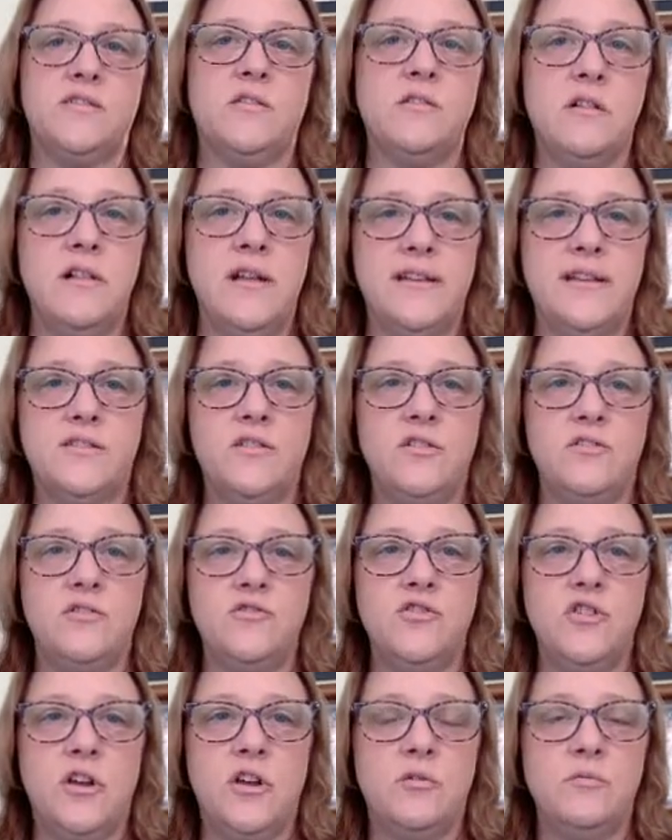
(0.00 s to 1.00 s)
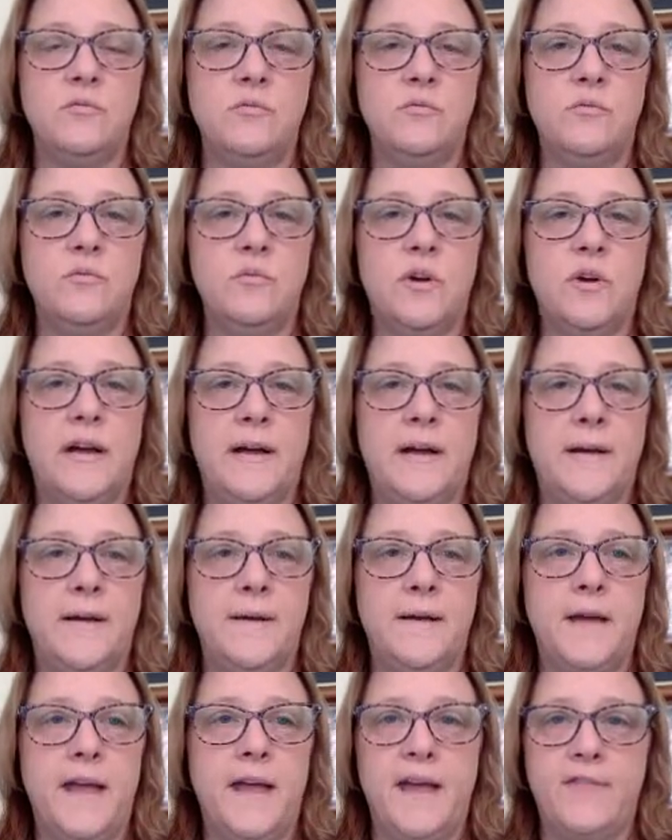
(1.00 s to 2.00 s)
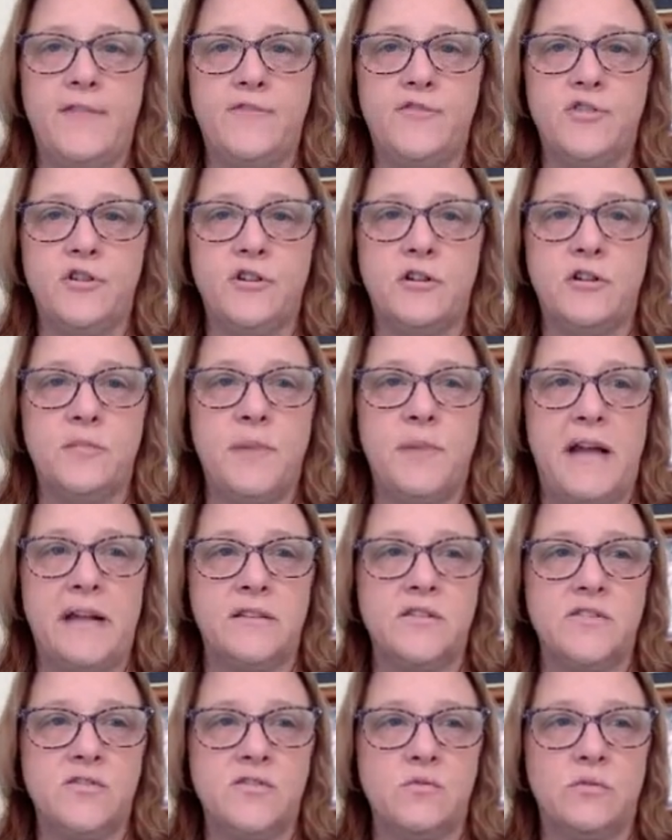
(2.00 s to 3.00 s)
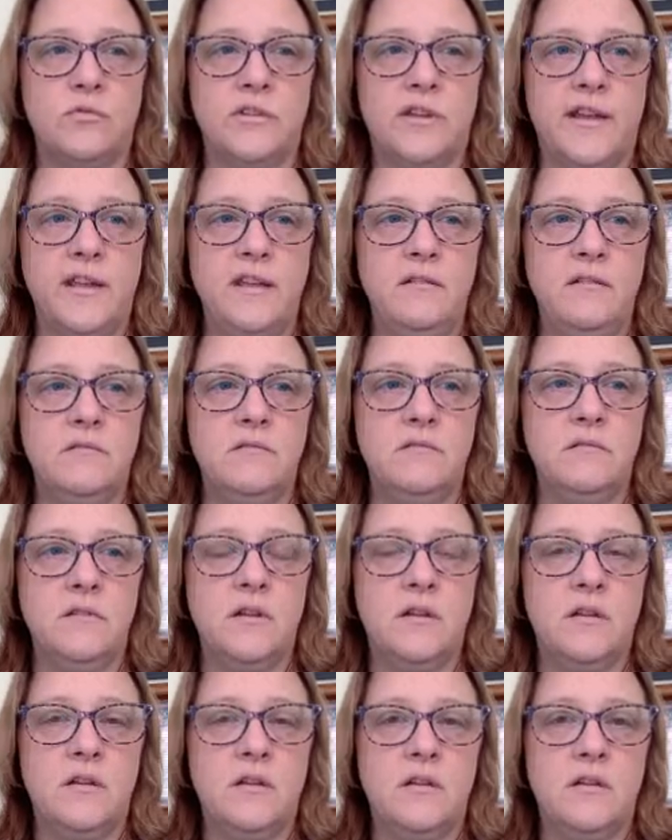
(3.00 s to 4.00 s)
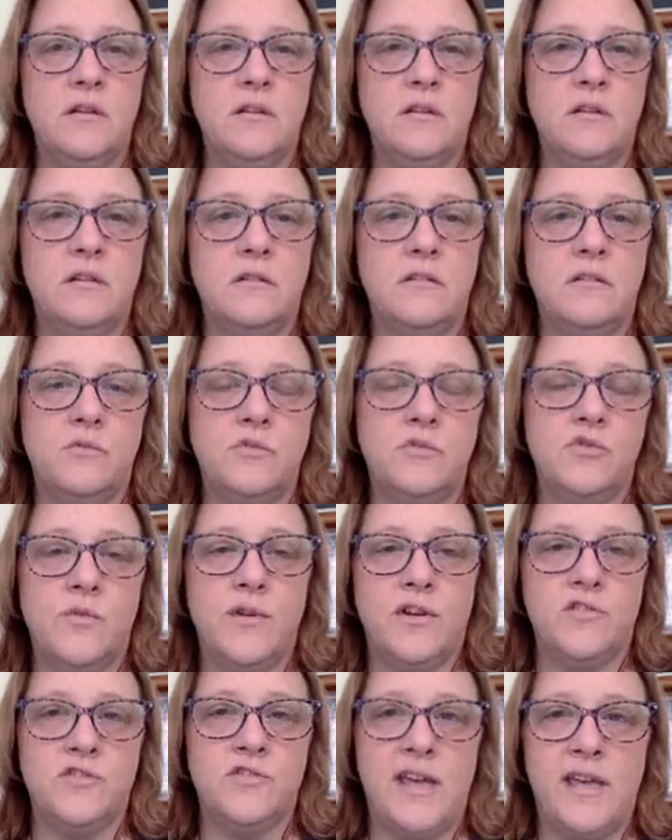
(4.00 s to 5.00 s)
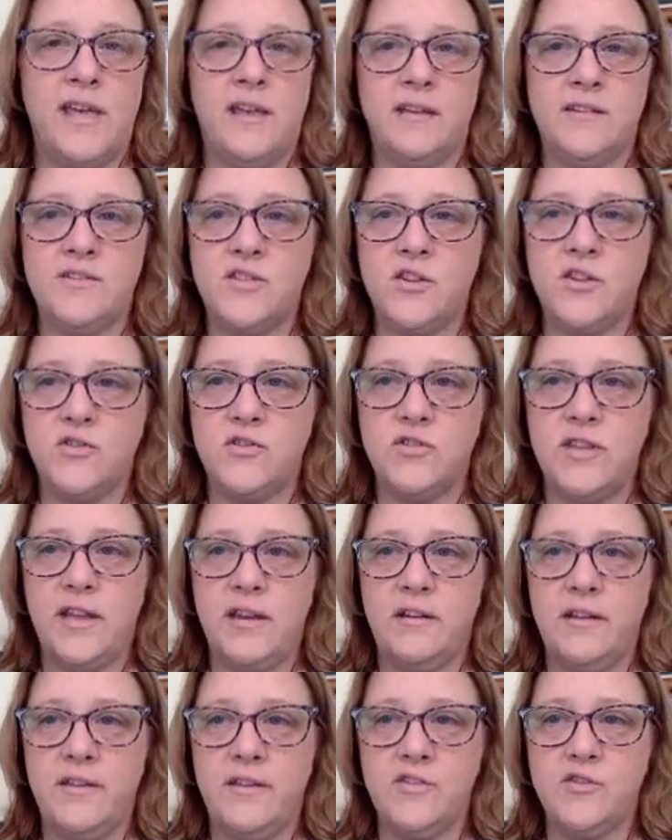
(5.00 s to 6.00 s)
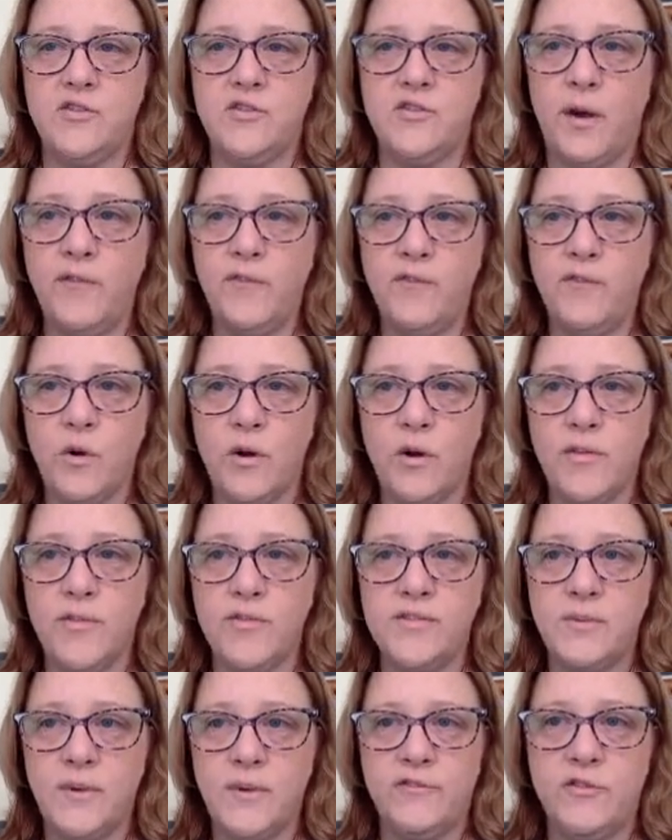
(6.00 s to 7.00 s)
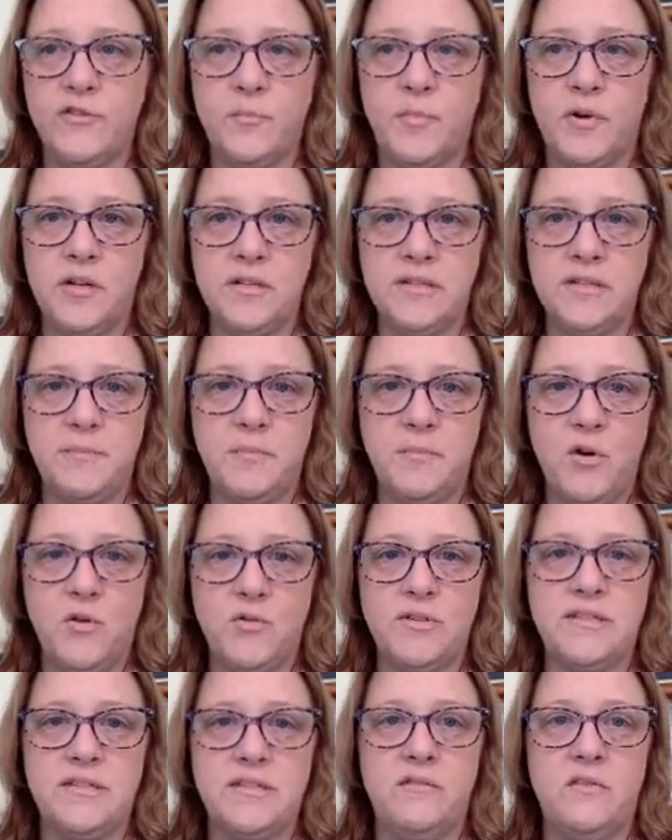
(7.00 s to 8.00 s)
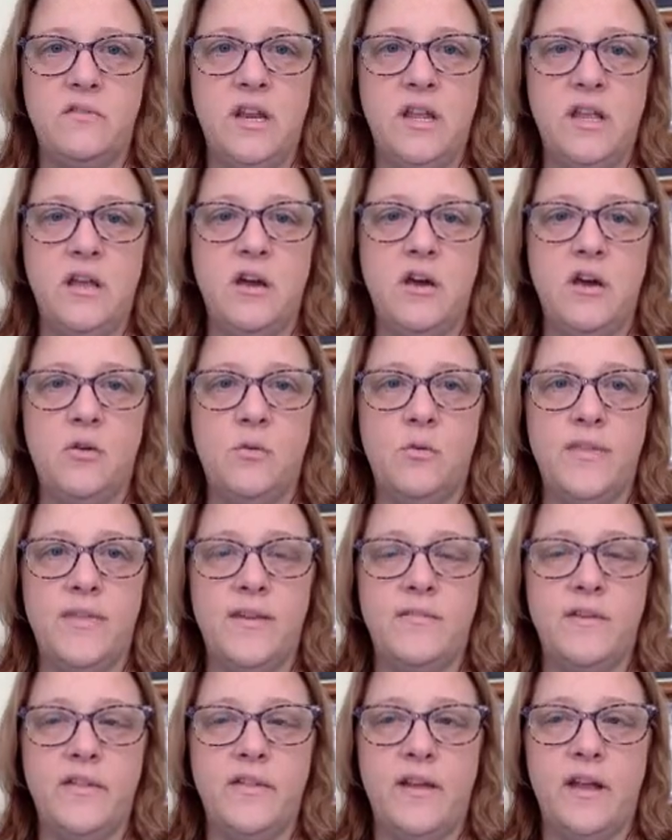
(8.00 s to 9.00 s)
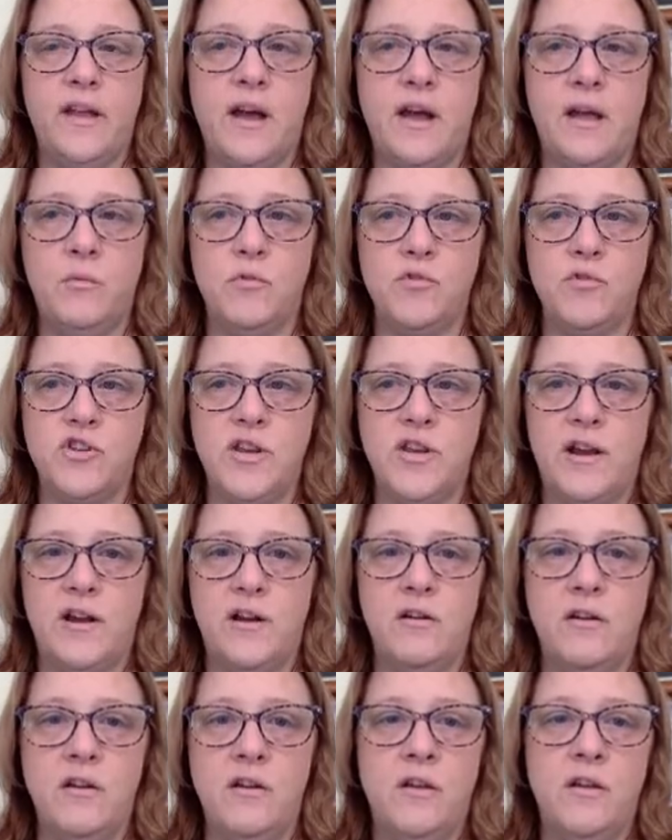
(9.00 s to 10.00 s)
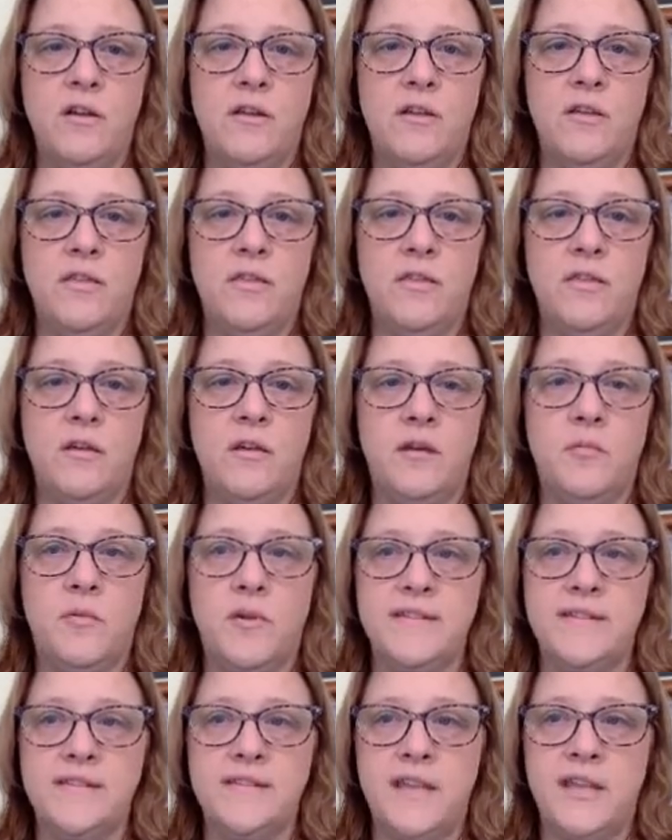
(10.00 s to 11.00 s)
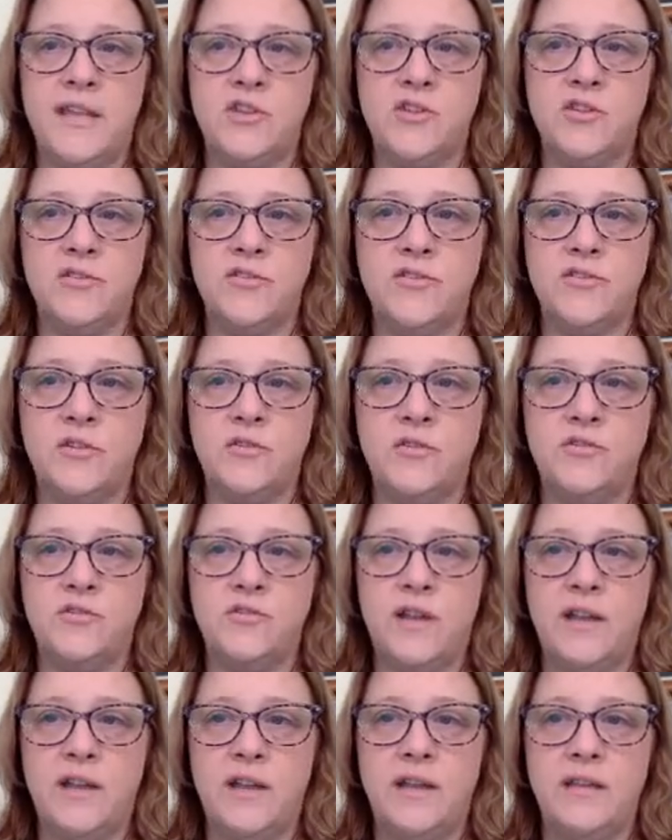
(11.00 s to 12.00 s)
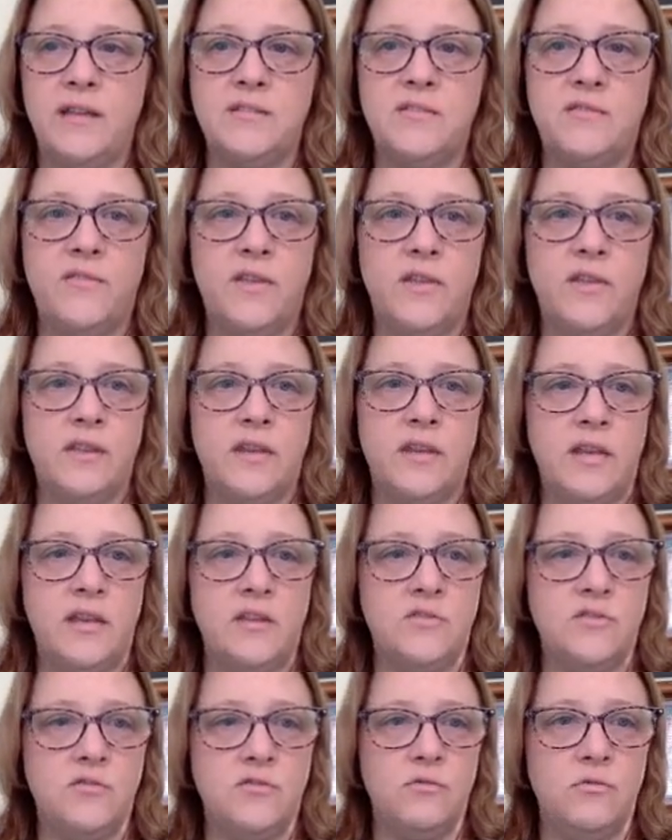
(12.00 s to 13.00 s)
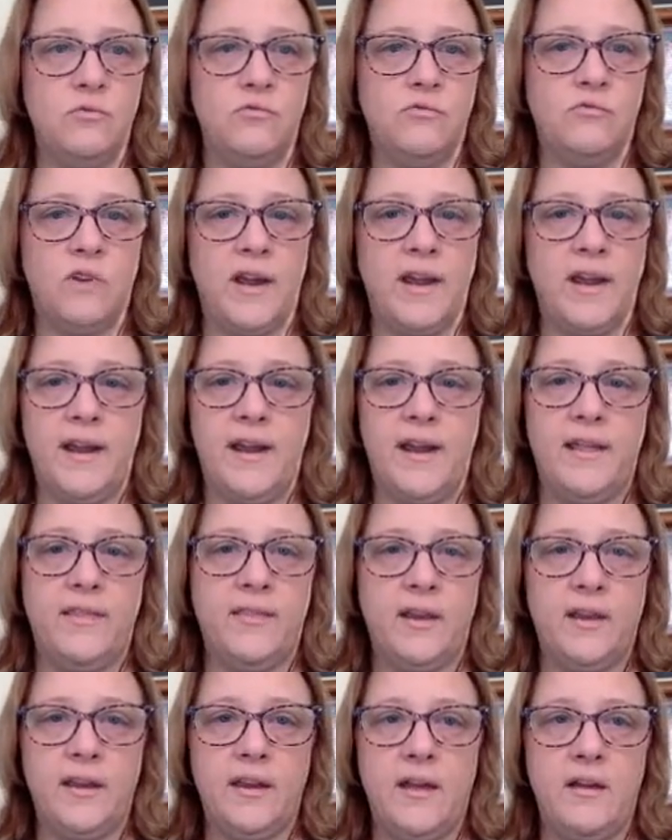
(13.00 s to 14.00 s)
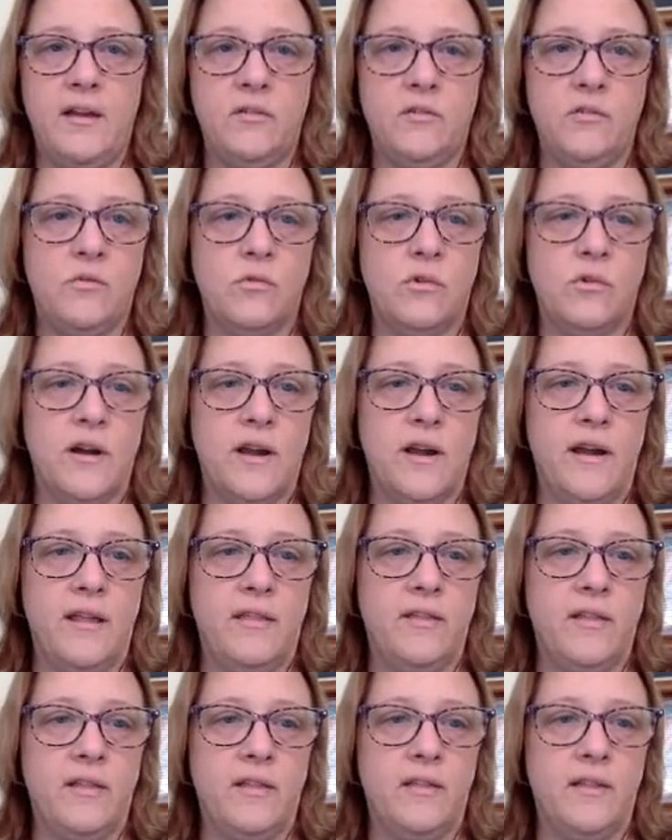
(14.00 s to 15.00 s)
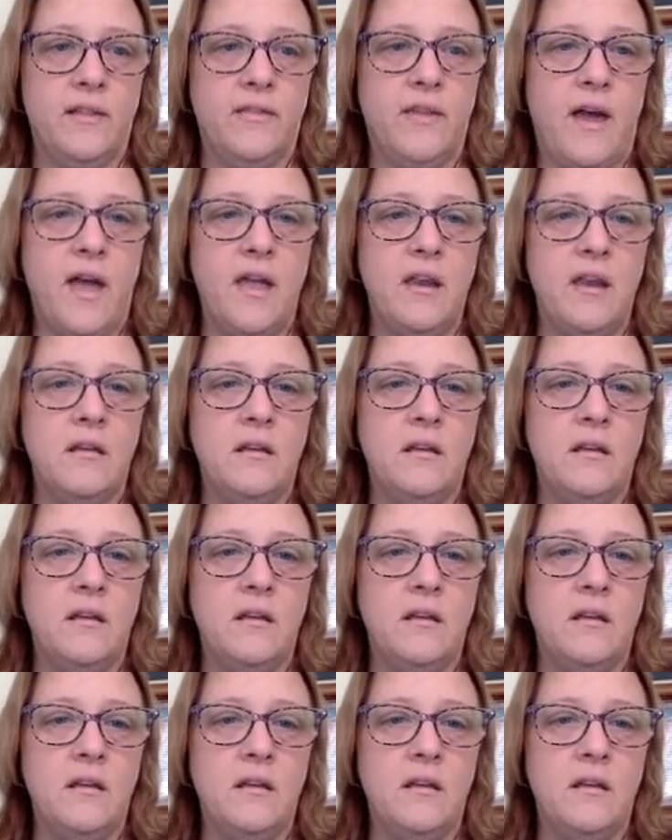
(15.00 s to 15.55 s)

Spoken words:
on Class Dojo after back to school night, which we are saying is Thursday night, the 24th. So after Baldy posts the video with everything, I will share the presentation. So you do not need to feel the need to write anything down or anything like that.